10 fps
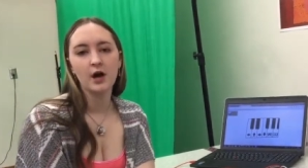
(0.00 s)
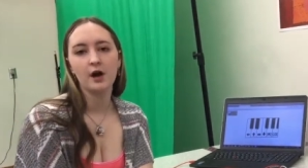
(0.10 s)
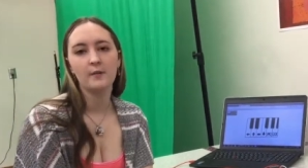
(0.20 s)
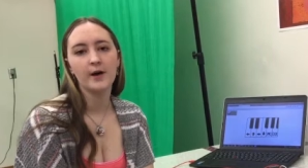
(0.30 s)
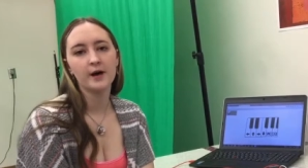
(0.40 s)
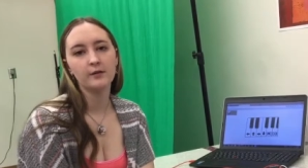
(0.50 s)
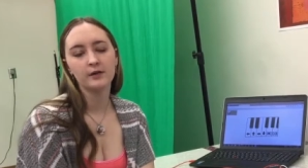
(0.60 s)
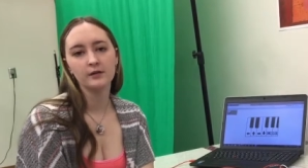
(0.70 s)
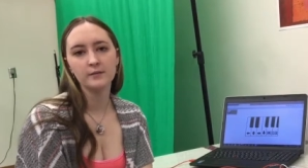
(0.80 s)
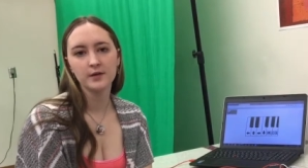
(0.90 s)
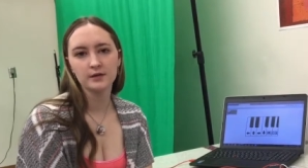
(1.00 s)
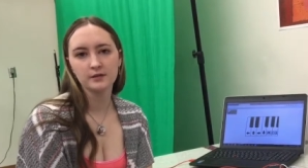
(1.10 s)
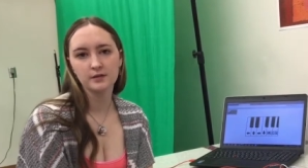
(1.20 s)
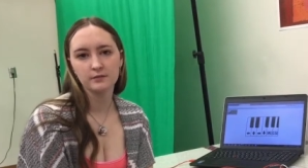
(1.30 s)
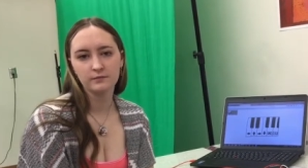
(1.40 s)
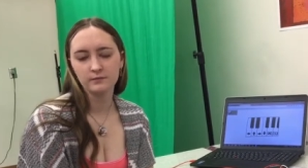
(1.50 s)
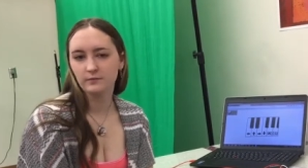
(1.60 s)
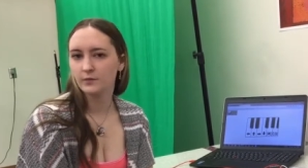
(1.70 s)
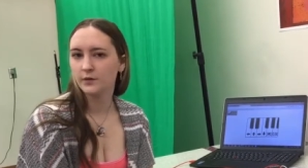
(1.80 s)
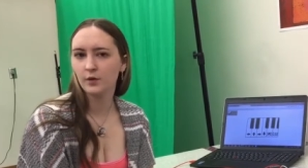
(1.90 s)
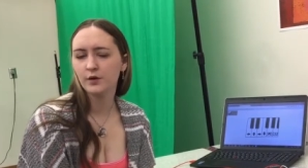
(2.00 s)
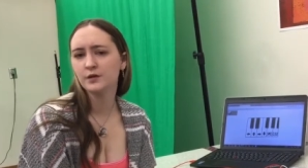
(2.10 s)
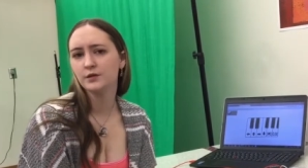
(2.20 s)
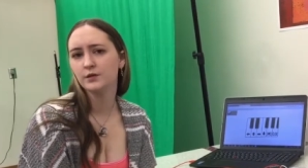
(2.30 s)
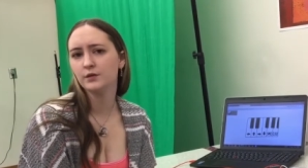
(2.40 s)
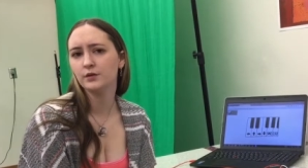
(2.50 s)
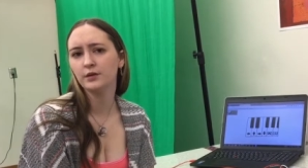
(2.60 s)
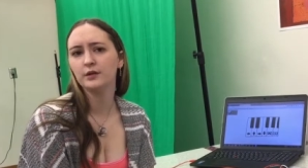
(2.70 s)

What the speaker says: I recommend going to Google,